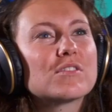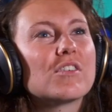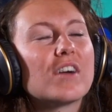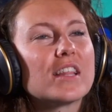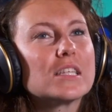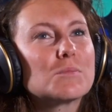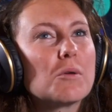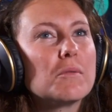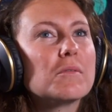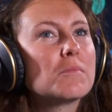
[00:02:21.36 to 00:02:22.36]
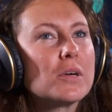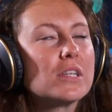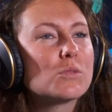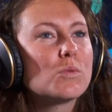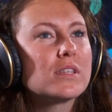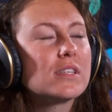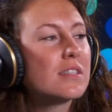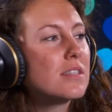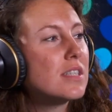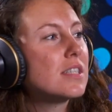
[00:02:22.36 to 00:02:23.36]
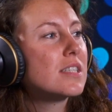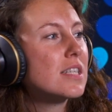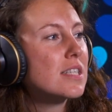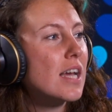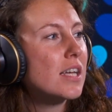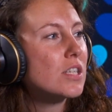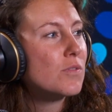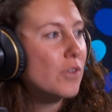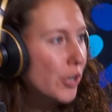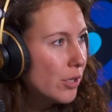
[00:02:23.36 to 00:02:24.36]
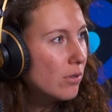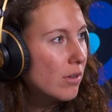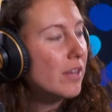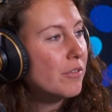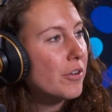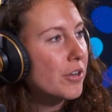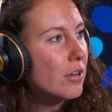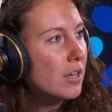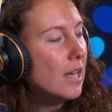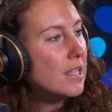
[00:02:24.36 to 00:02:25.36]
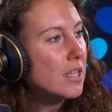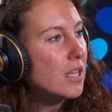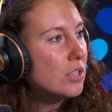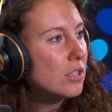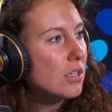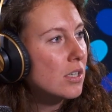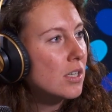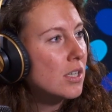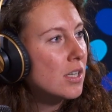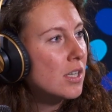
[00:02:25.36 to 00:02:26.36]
you, so at this point, what is the citizen science for you and for your organization?